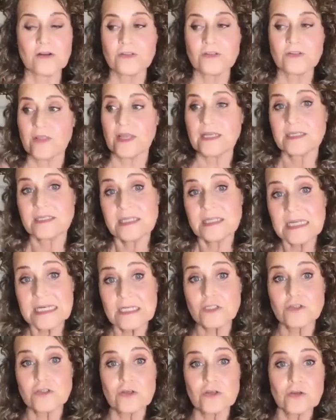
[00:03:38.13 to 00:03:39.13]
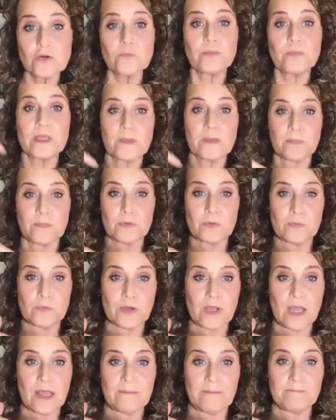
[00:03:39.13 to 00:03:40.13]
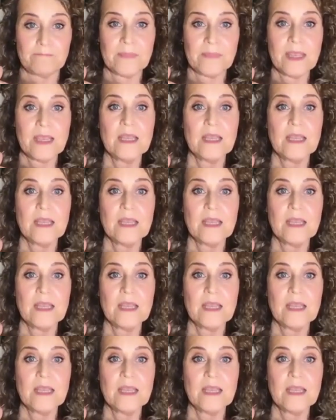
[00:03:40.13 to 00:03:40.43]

So they teach the new people who come.